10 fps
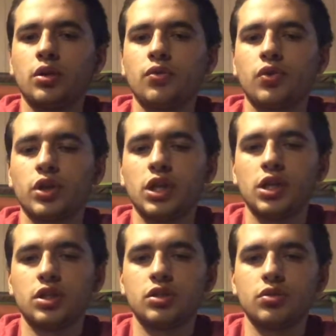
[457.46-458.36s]
for he
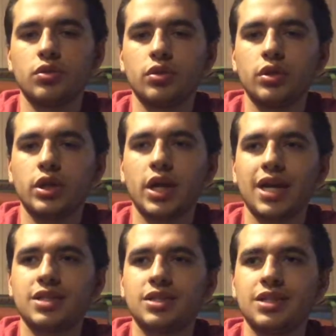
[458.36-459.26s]
endured
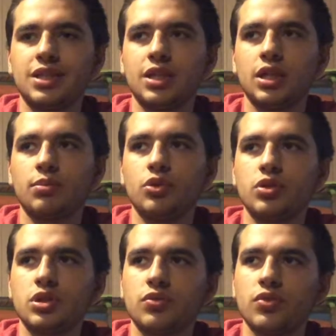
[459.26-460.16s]
as seeing him who
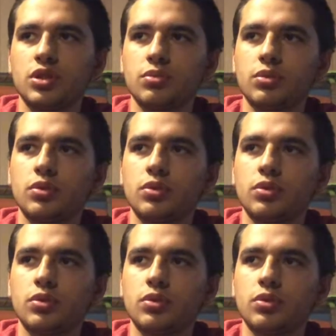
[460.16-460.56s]
is invisible.